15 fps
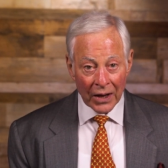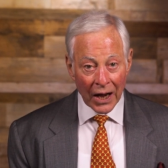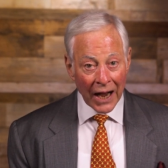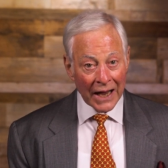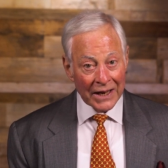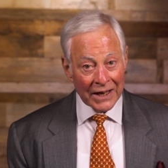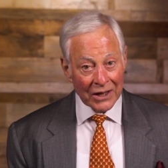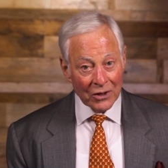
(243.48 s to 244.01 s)

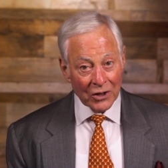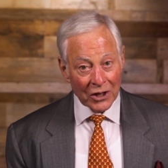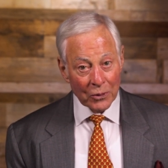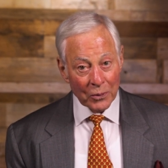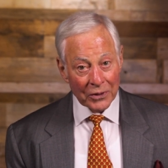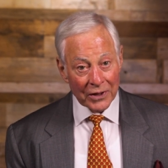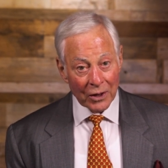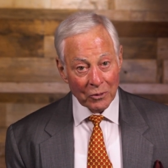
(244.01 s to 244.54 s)
ideally
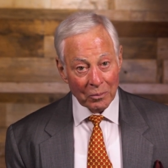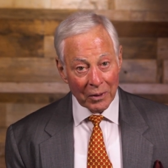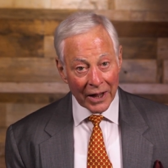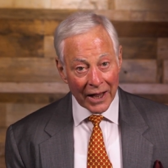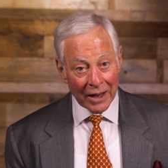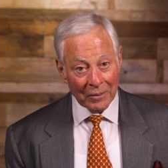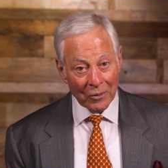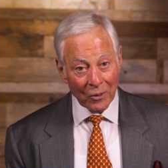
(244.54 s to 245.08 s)
without
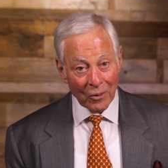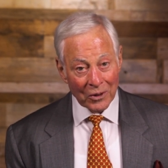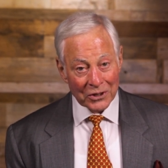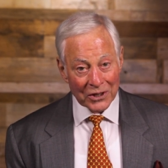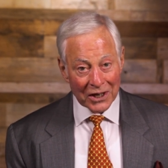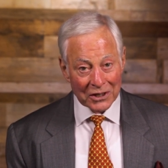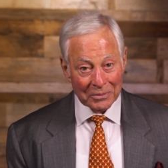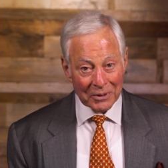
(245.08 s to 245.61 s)
blame or
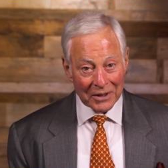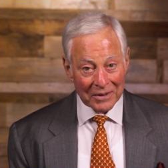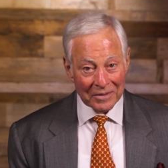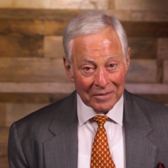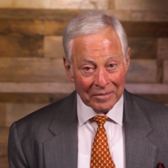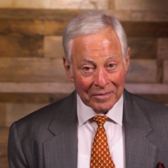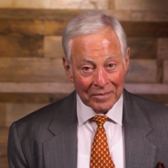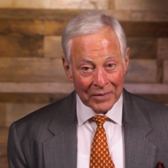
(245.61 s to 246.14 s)
judgment.
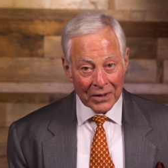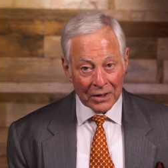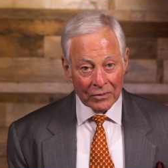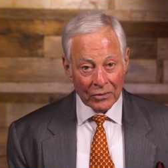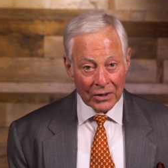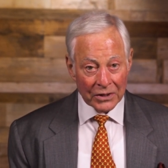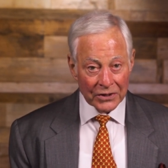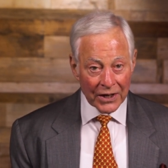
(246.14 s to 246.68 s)

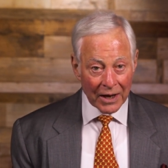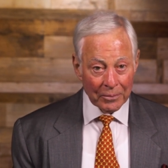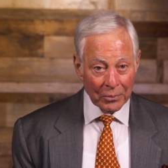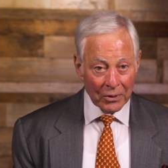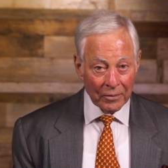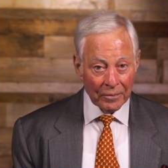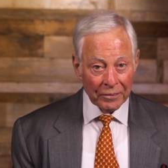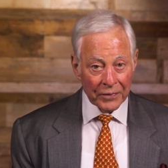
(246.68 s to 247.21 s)
For
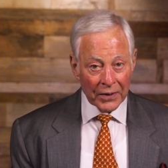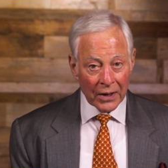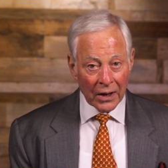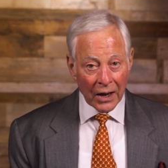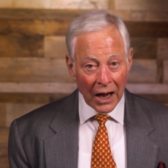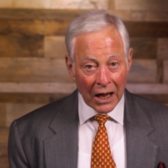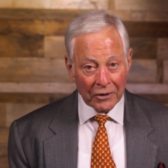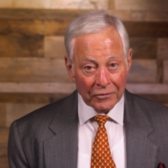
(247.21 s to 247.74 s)
example,
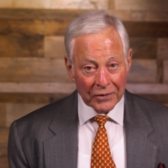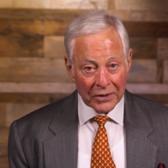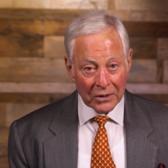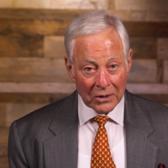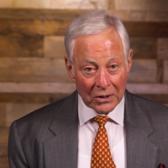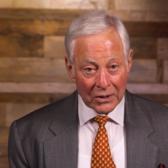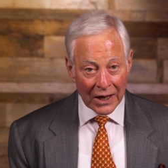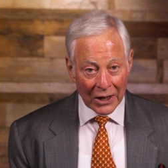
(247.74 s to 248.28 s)
I
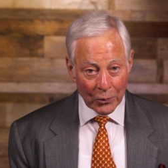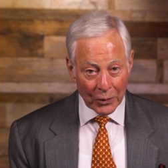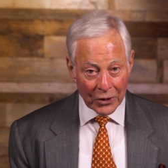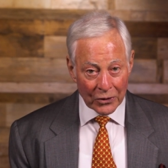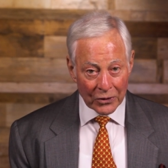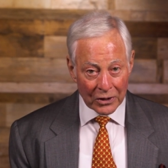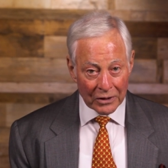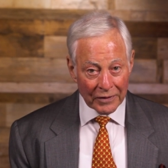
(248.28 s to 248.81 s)
feel like we
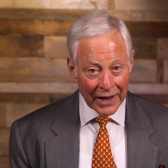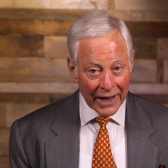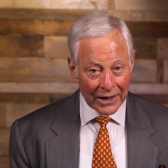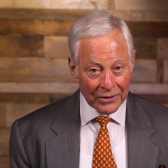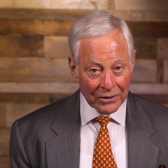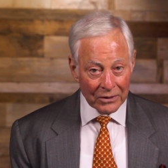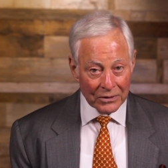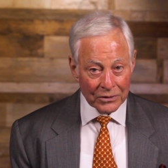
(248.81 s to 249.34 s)
could have
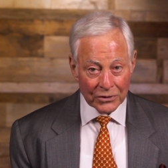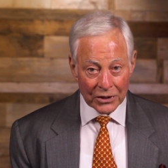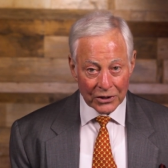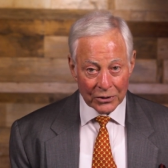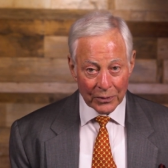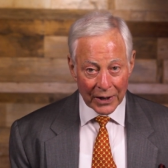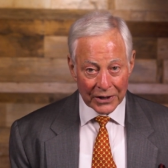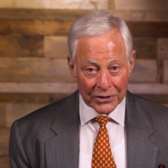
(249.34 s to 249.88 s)
handled
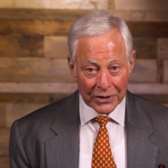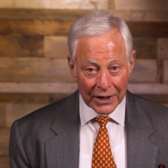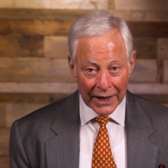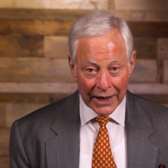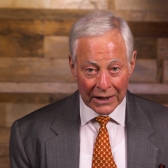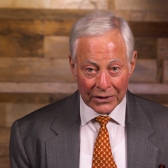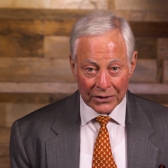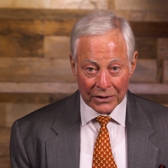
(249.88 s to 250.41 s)
situation
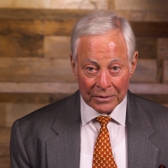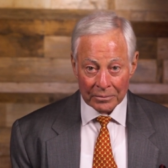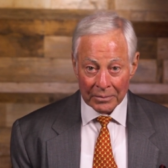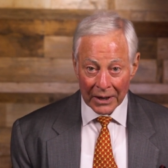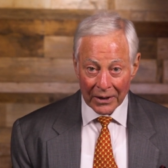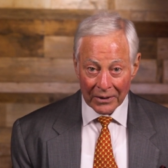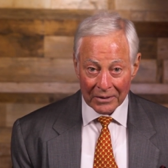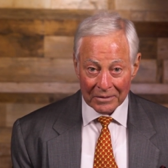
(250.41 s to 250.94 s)
X
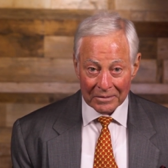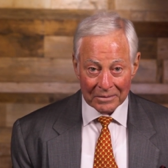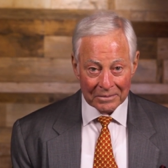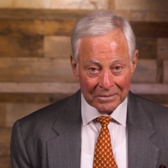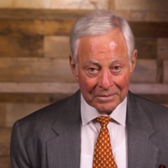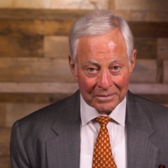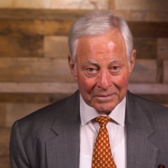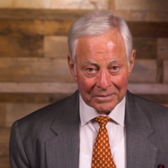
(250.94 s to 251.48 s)
better.
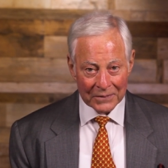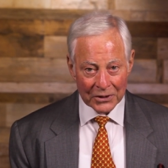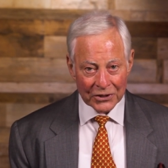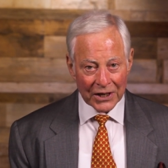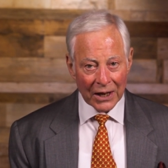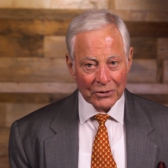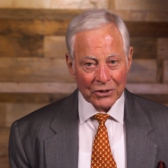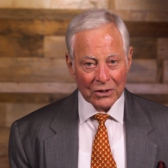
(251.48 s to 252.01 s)

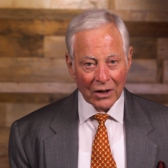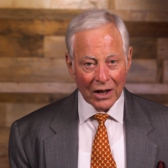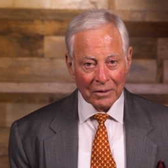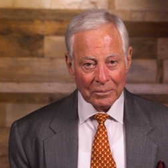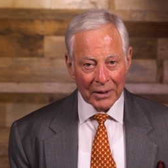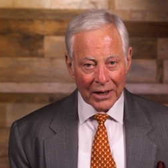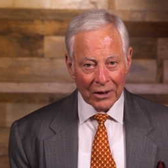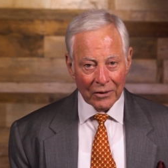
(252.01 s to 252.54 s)
Sounds a
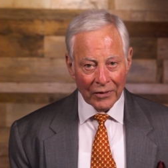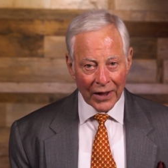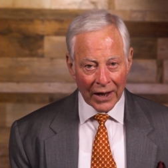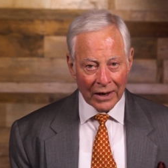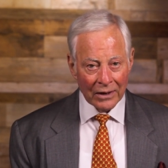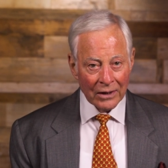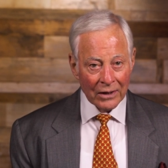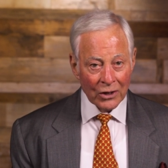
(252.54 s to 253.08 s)
lot better
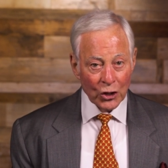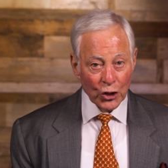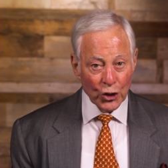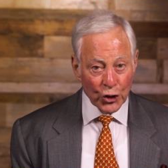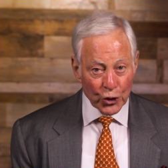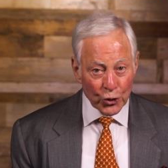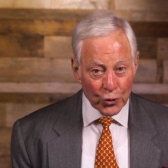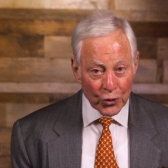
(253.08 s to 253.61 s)
than
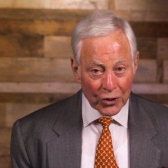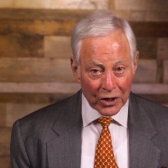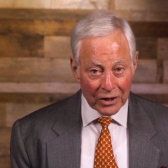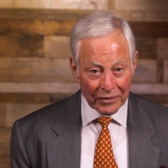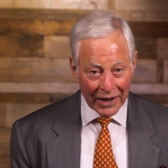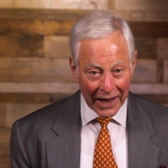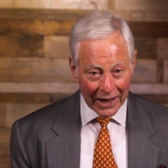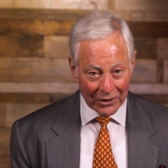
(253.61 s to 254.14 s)
you could
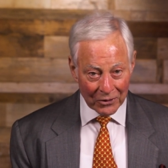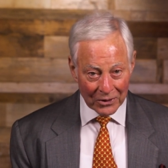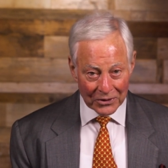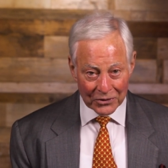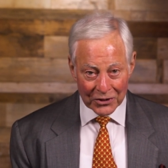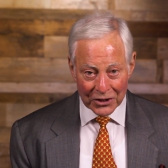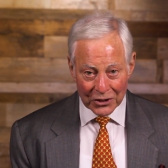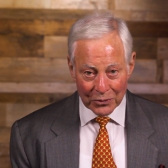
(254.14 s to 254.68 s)
have handled
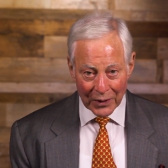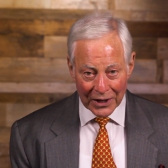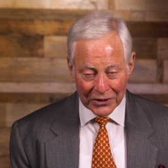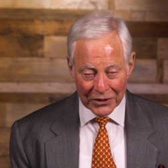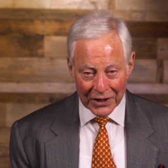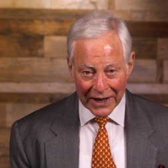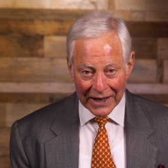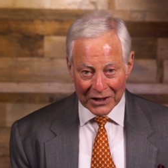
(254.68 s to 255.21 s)

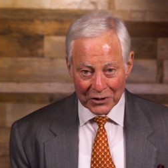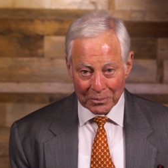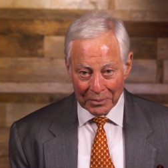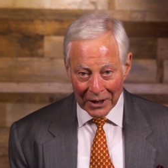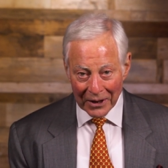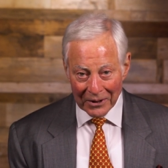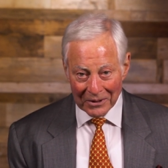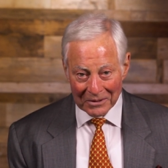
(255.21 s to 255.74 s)
situation X
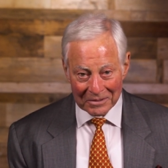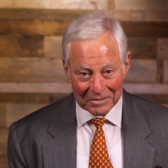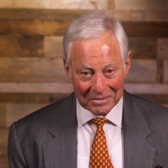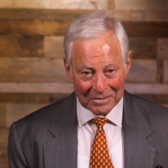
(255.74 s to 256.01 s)
better.